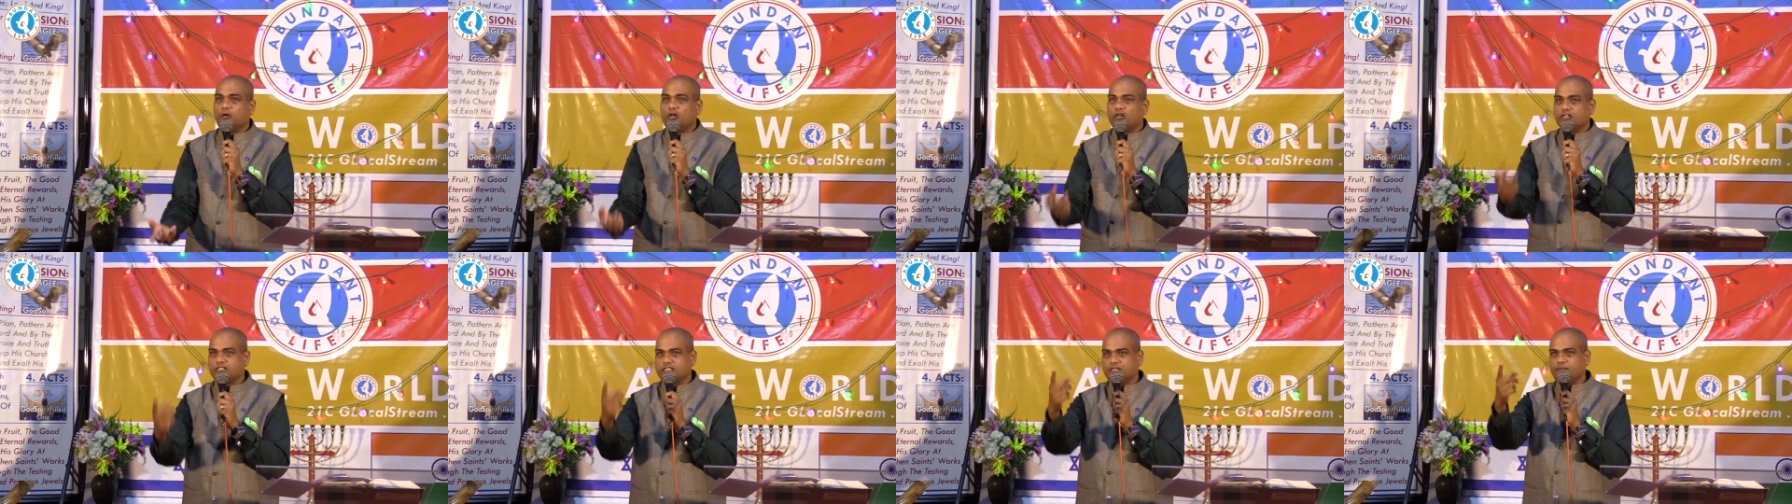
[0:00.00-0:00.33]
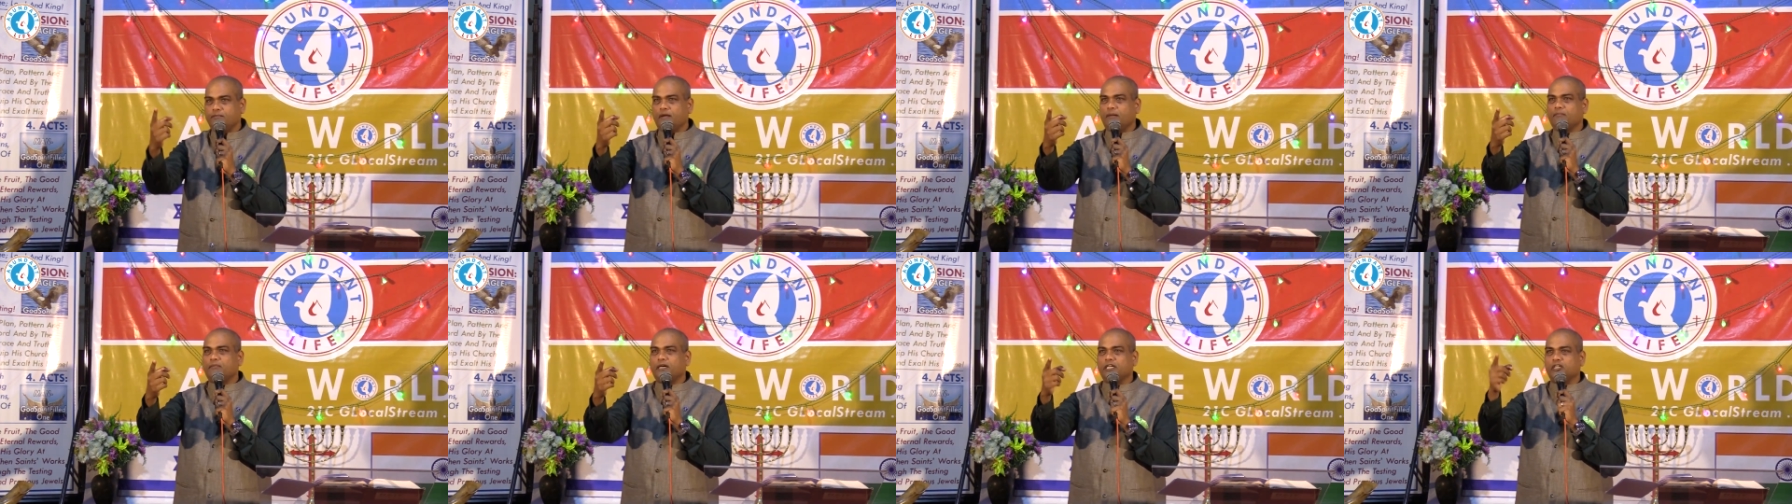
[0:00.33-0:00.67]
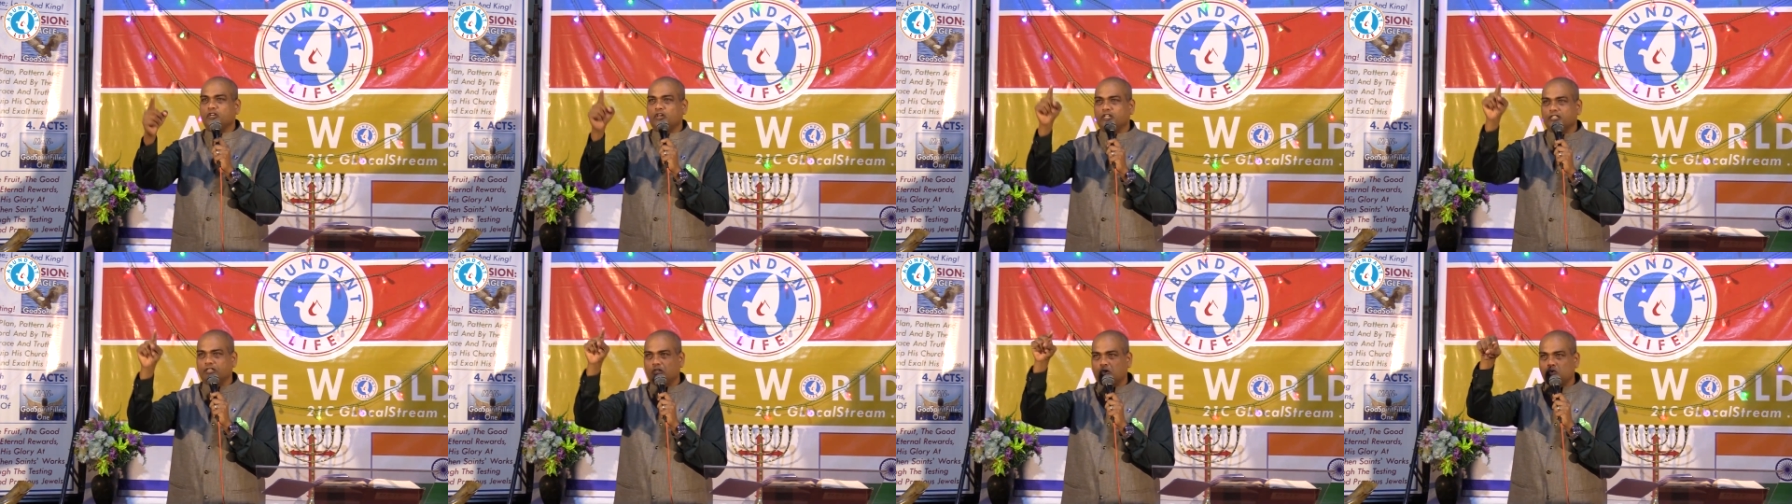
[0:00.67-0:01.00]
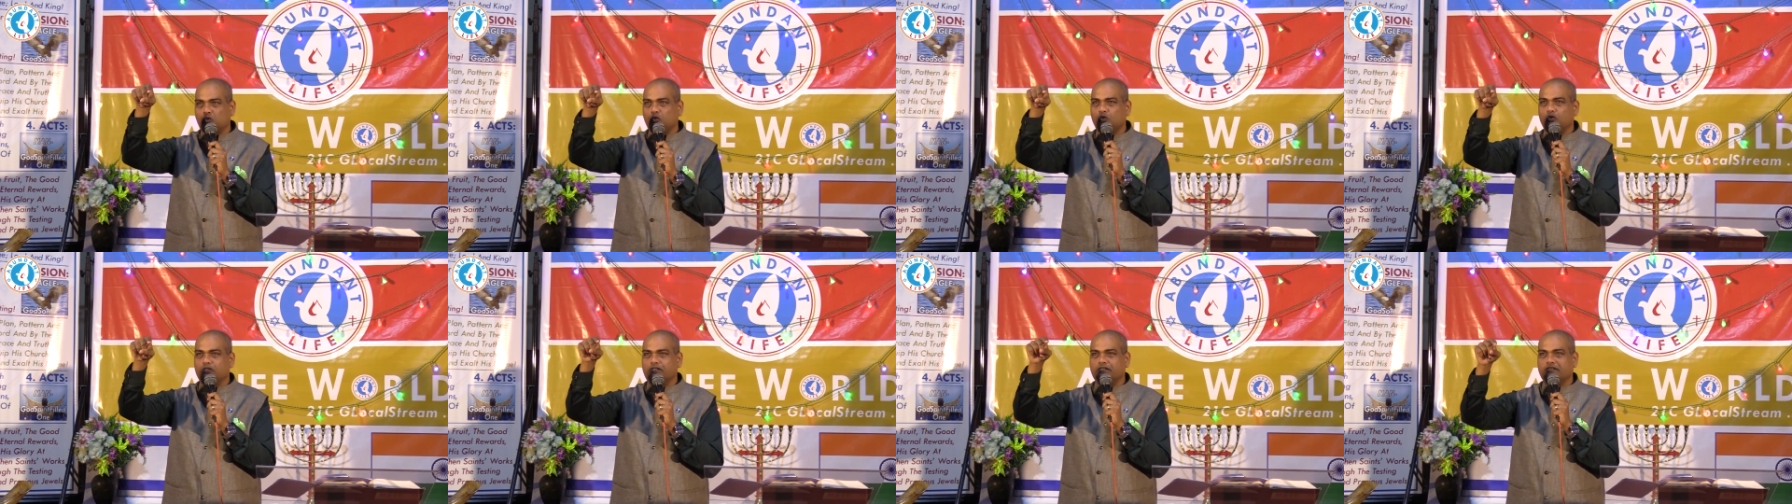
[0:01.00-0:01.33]
because remember, you're the
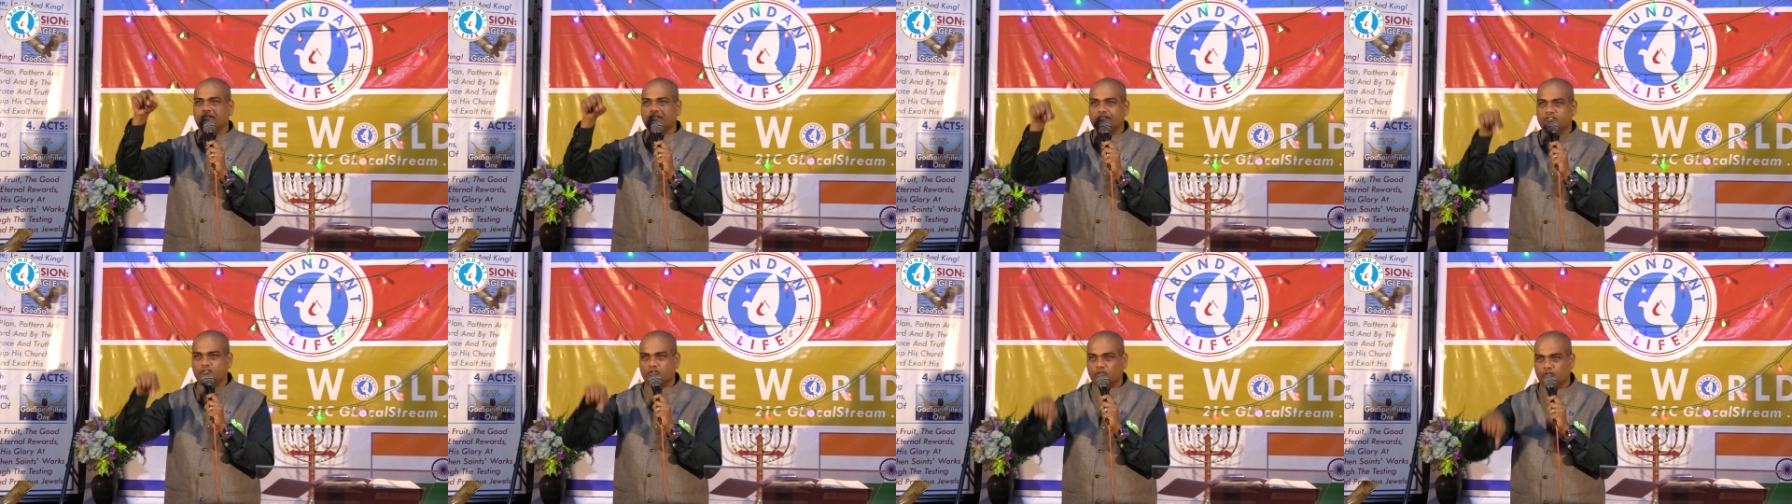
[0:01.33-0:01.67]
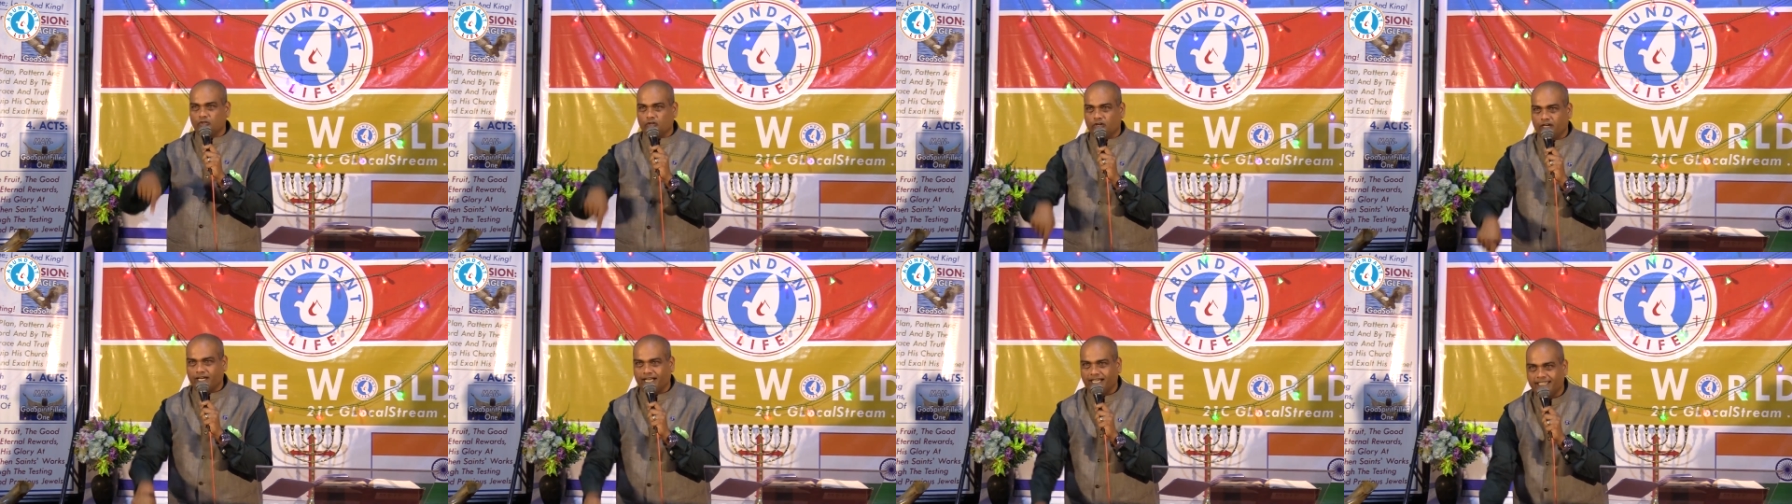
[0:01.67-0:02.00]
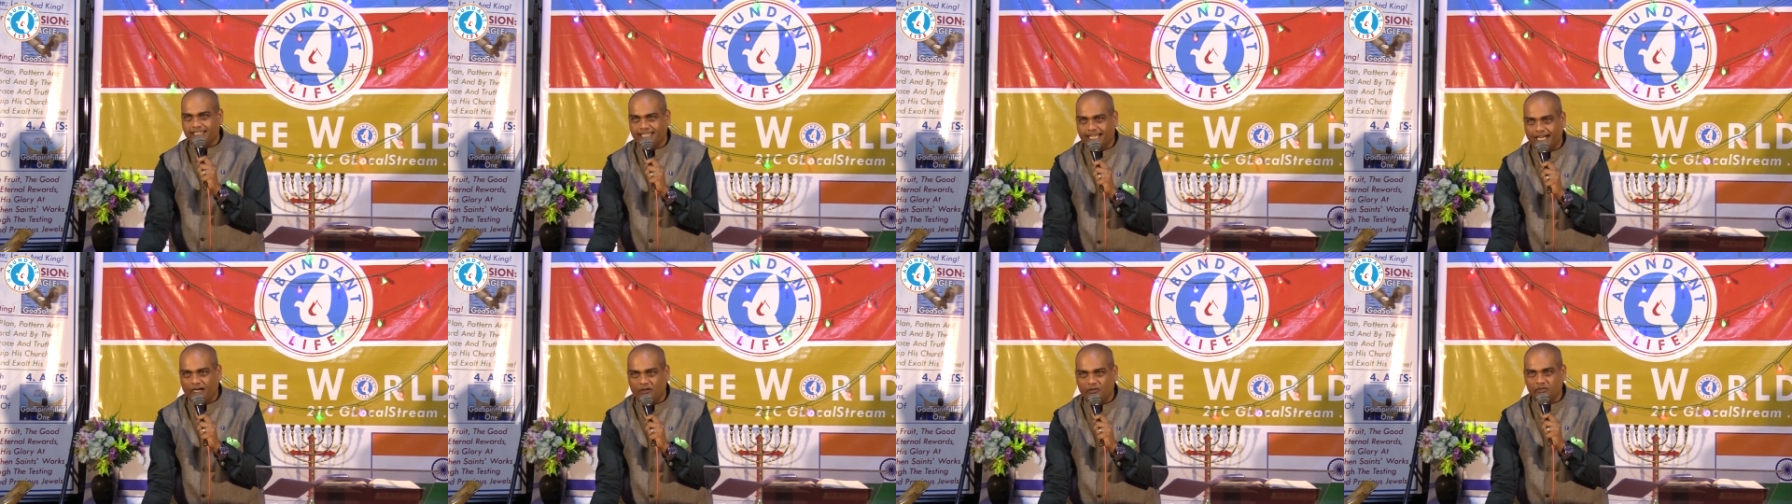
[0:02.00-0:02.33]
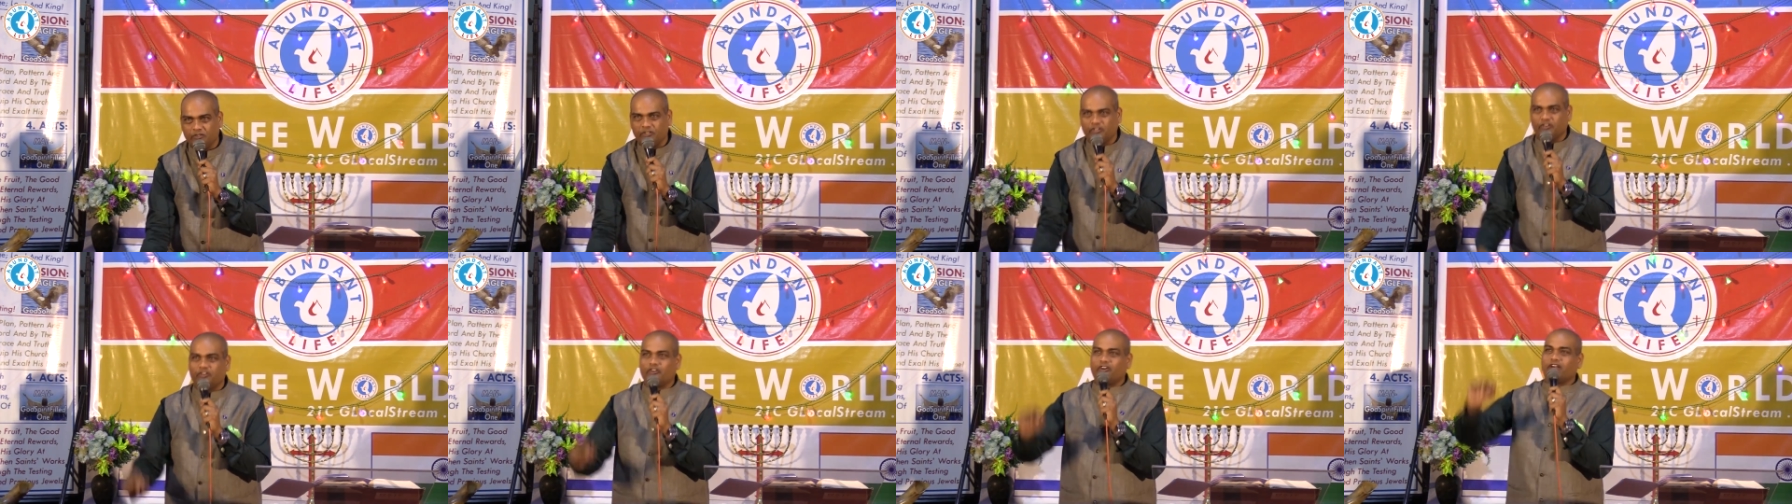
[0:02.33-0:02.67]
root, so you're at
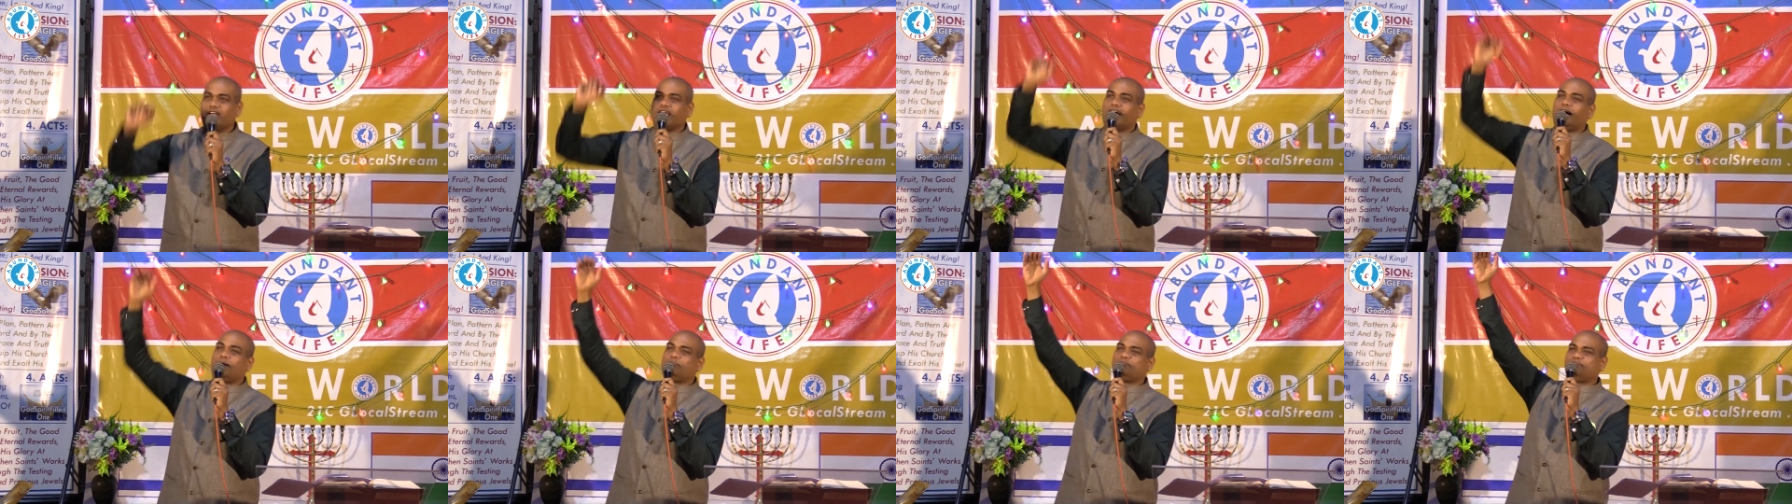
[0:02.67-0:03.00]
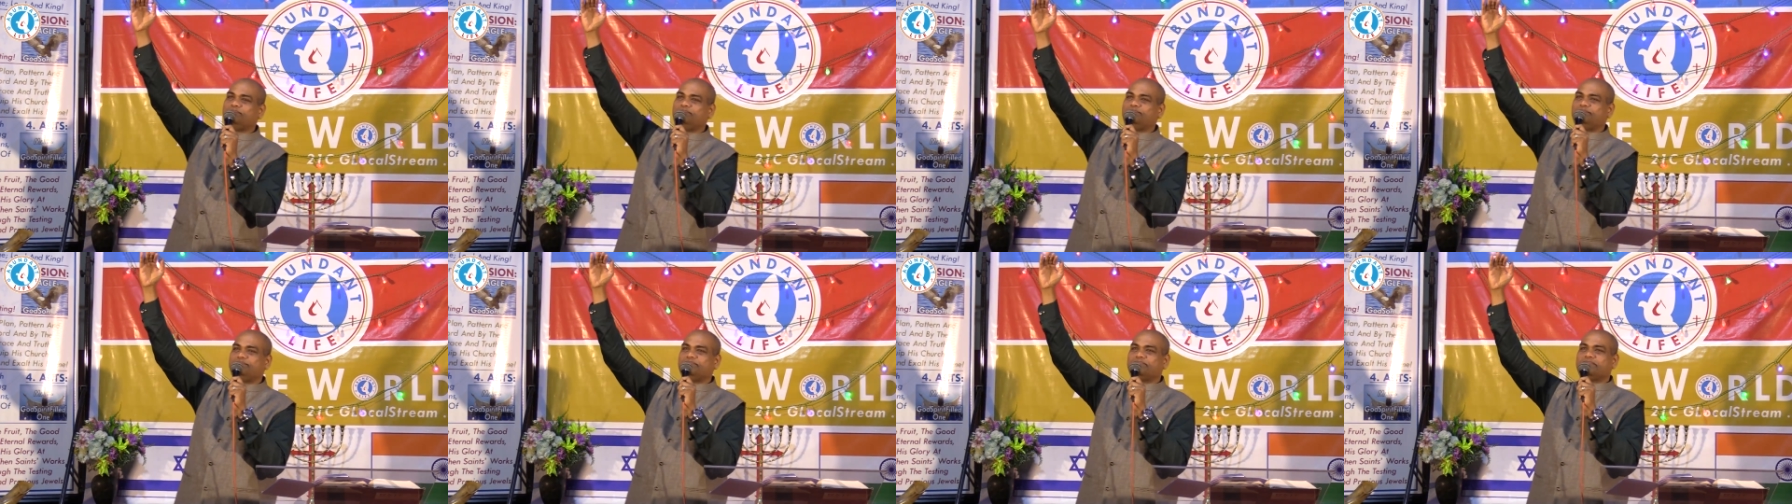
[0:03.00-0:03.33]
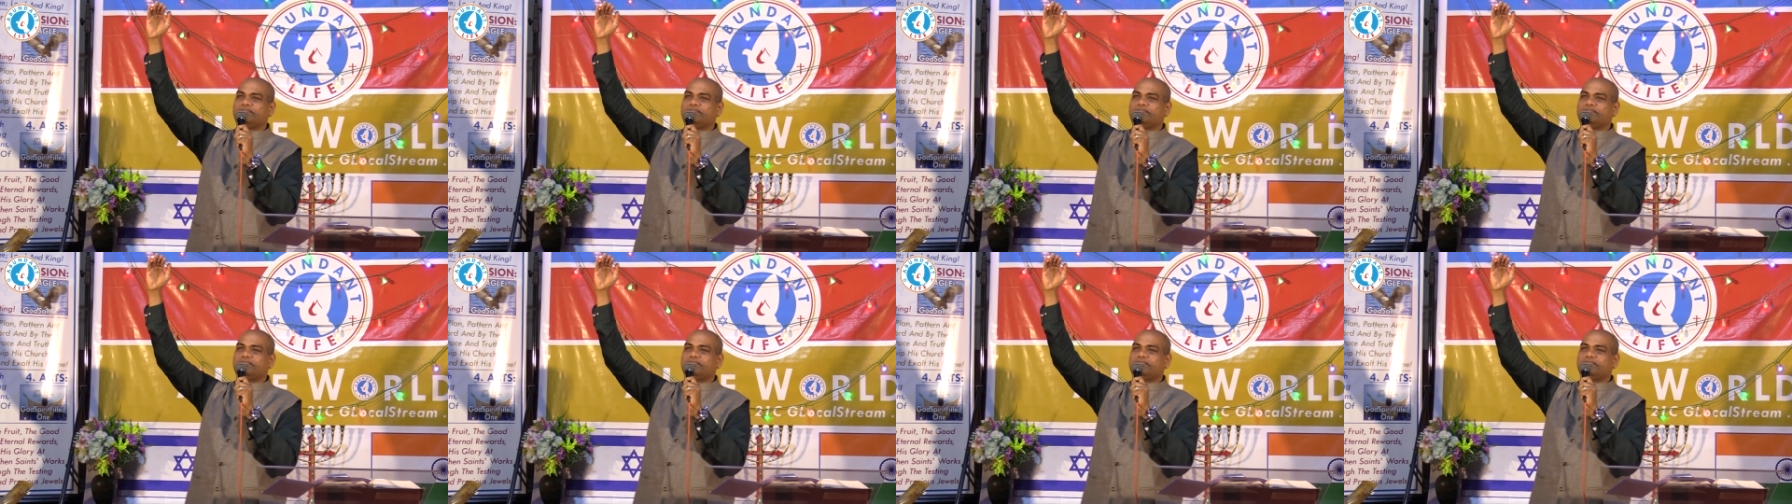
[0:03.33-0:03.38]
down, you're not up.